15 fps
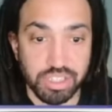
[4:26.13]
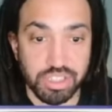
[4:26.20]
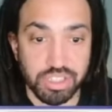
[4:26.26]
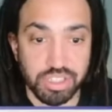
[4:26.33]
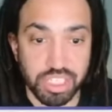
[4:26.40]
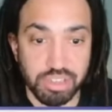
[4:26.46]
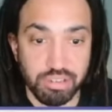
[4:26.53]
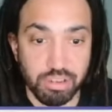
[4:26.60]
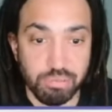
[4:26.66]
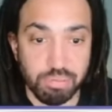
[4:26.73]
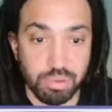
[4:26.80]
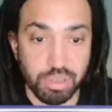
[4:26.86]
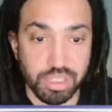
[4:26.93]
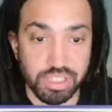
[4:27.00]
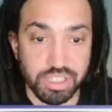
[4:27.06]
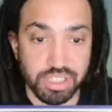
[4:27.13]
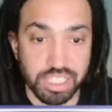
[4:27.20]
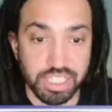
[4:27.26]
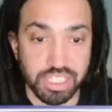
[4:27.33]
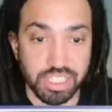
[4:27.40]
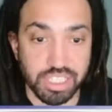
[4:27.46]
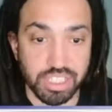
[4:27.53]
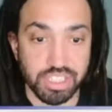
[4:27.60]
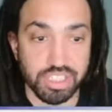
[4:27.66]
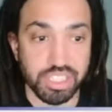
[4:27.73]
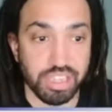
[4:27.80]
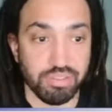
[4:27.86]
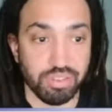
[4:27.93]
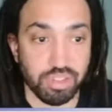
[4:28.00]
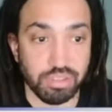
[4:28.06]

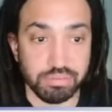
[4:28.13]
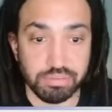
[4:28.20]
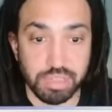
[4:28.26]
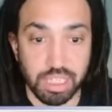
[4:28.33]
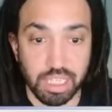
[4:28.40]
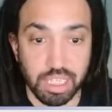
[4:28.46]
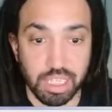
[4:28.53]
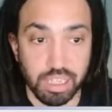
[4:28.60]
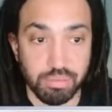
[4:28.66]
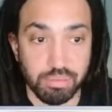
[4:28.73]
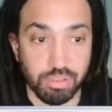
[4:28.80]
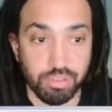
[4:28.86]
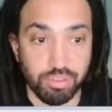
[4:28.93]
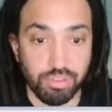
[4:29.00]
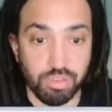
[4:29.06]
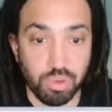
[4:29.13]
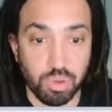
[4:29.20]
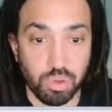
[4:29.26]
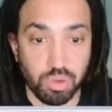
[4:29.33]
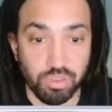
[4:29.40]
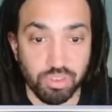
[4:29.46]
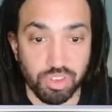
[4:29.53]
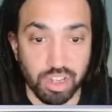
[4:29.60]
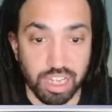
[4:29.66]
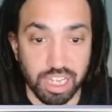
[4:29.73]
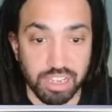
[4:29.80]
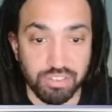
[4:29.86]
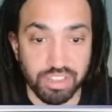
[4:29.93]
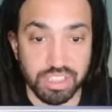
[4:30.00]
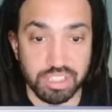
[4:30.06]

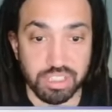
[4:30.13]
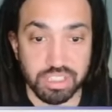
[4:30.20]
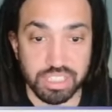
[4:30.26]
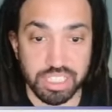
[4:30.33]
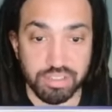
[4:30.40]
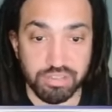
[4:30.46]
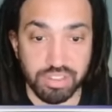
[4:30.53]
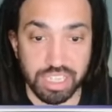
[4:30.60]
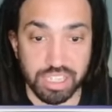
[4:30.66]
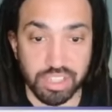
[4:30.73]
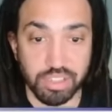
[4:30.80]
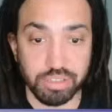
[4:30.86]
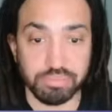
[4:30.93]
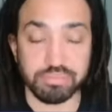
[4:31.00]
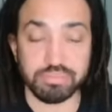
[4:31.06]
0.6745 is our z value.